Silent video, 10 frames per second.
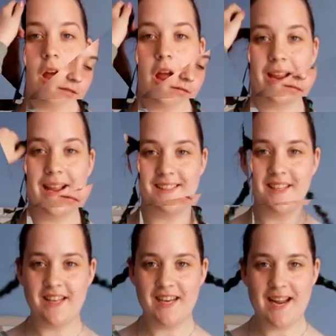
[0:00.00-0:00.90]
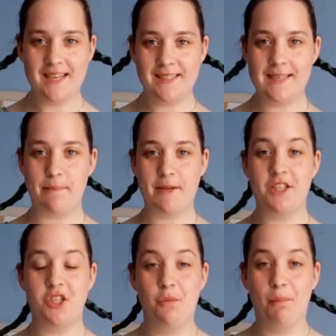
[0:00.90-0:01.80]
Okay, so the next step
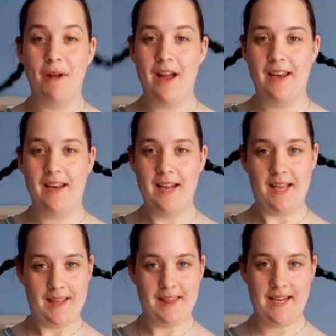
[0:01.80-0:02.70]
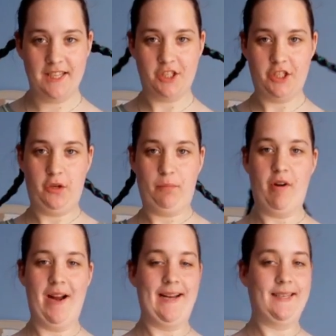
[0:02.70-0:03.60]
is to bun these 2
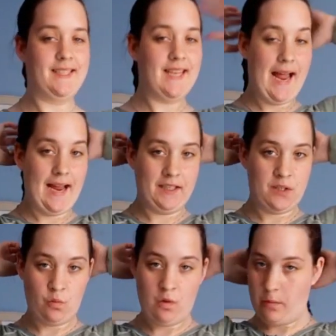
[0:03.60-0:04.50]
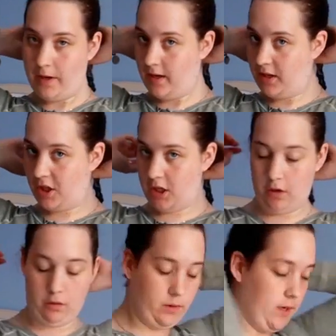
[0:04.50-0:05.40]
braids, and what we're going to
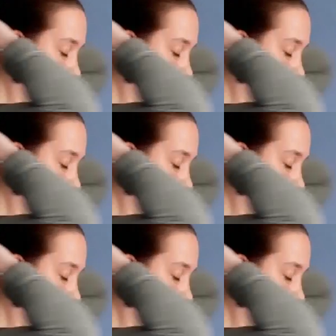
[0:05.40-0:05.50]
do